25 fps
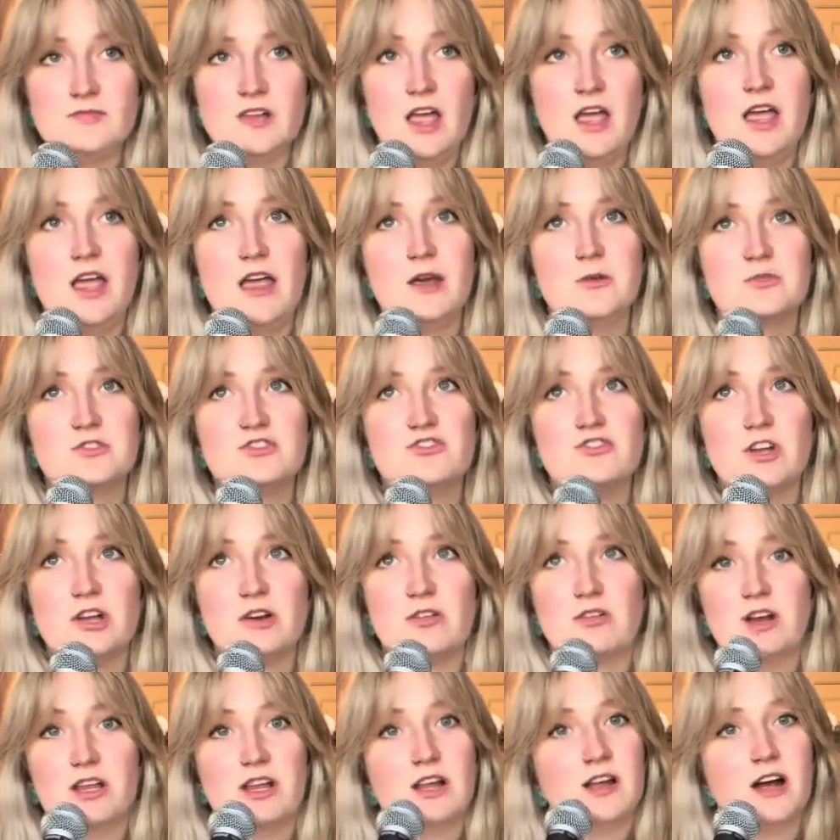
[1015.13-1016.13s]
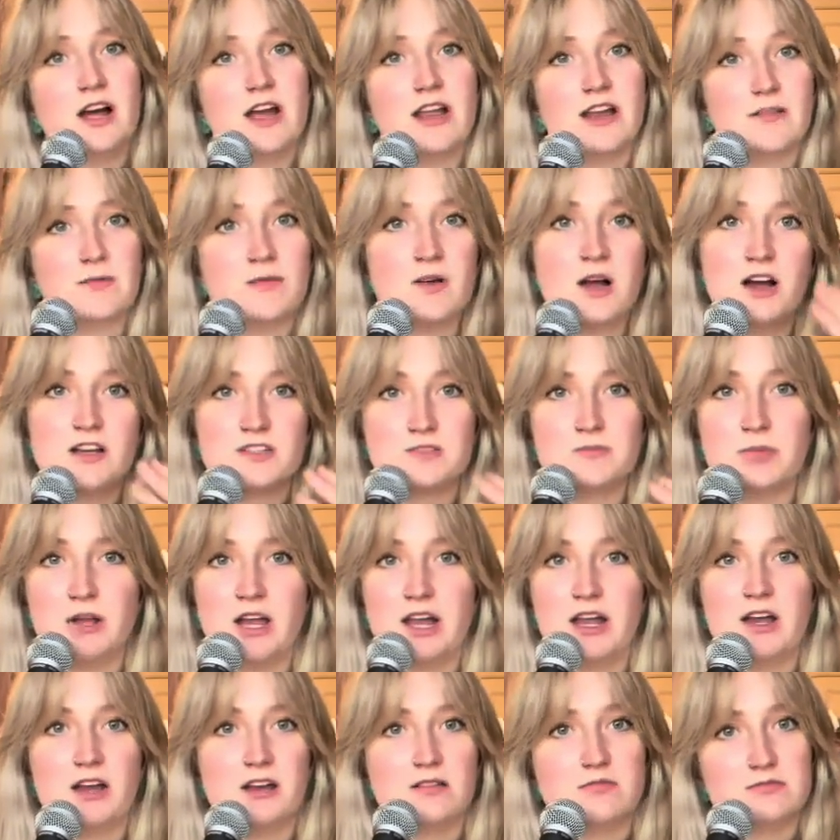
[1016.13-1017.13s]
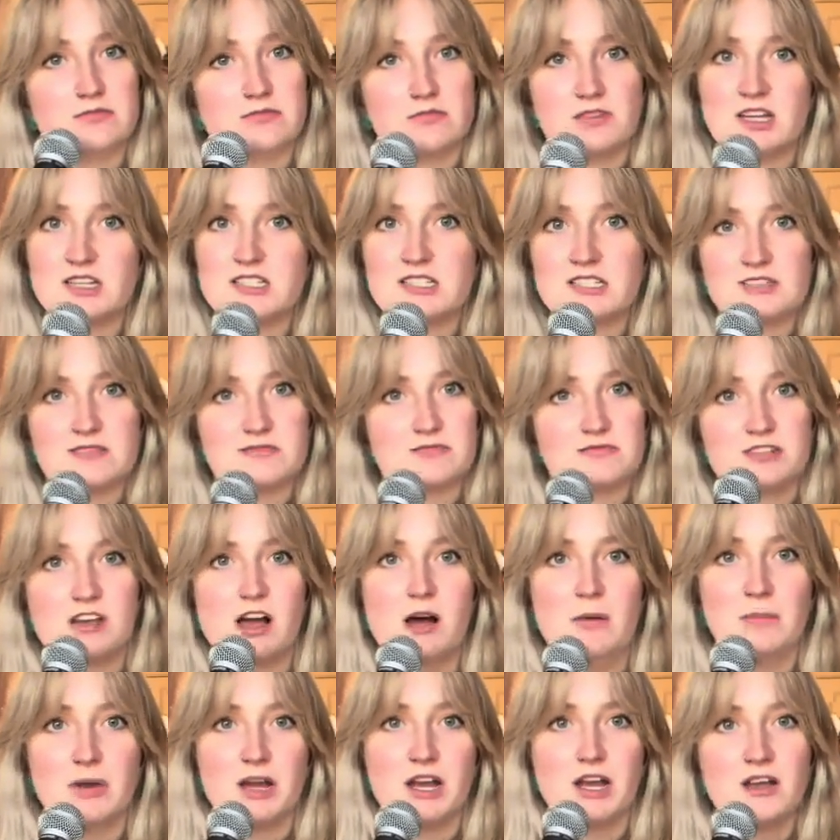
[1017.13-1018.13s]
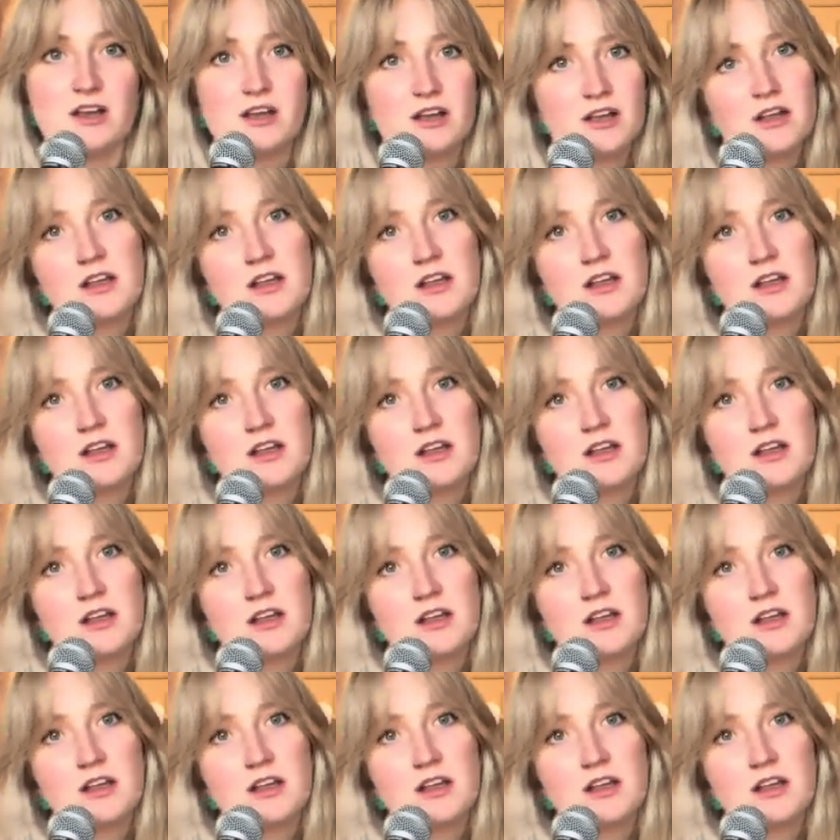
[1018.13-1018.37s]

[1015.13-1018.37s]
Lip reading: It was generally kind of cosplaying this zombie,